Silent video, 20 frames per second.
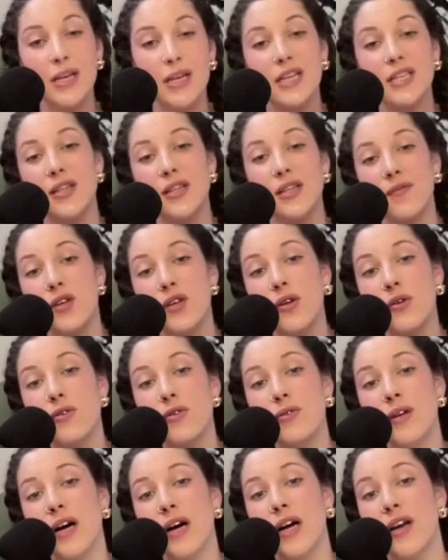Because if
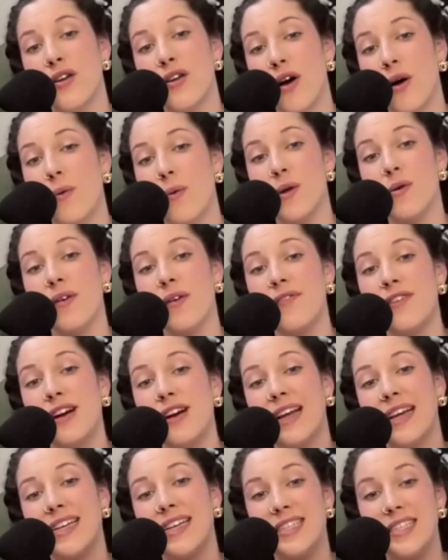you do not know and you
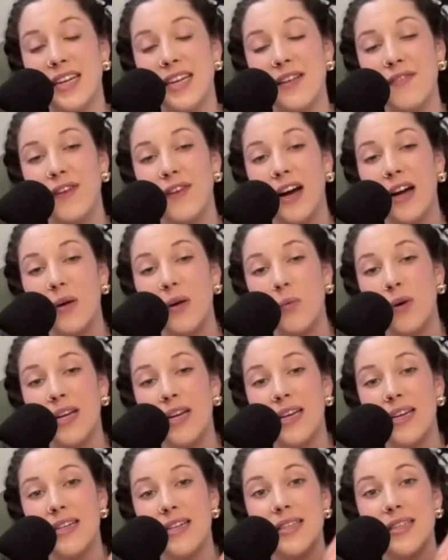have not identified
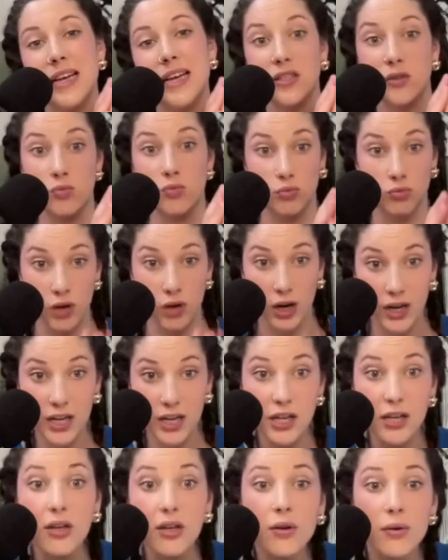what it is that's
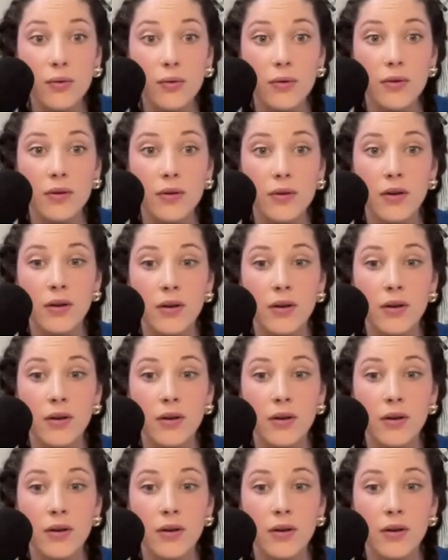running you,